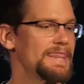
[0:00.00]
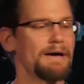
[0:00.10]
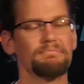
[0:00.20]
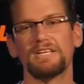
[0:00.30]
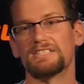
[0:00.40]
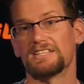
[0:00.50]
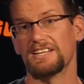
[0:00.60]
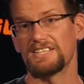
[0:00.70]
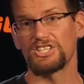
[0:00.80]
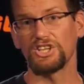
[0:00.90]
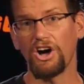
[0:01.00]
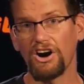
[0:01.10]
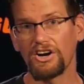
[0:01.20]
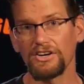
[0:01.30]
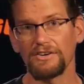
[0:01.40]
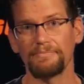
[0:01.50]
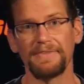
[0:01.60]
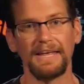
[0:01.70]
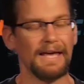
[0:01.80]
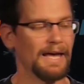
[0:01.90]
That means that it's longer
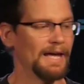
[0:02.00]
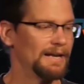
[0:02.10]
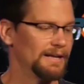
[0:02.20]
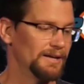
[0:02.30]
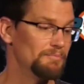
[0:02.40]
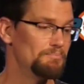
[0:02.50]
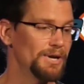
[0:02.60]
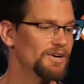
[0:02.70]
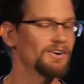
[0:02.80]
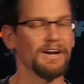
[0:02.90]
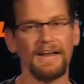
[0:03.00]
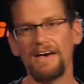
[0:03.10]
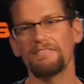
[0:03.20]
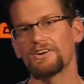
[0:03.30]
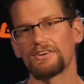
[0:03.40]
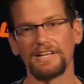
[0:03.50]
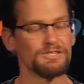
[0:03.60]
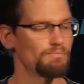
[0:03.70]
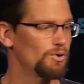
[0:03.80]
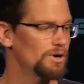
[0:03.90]
and uh, bigger and heavier and
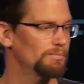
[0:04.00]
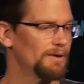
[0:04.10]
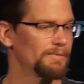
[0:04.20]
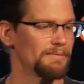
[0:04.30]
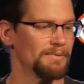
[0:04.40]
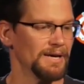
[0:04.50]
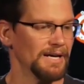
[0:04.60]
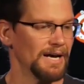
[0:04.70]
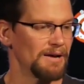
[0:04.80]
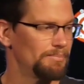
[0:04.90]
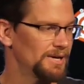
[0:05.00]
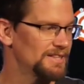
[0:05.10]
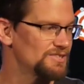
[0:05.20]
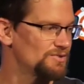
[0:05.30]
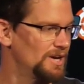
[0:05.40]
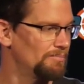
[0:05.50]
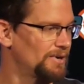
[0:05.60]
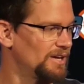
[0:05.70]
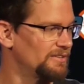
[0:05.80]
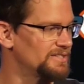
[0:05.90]
less portable. I mean, I, I picked this one up,
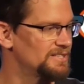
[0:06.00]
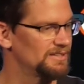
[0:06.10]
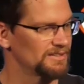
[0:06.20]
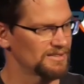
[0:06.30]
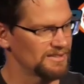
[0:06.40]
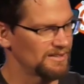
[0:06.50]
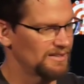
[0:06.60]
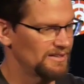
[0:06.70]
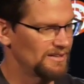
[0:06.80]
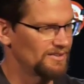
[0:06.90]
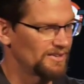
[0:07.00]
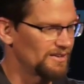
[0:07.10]
and all of a sudden you can see, you know,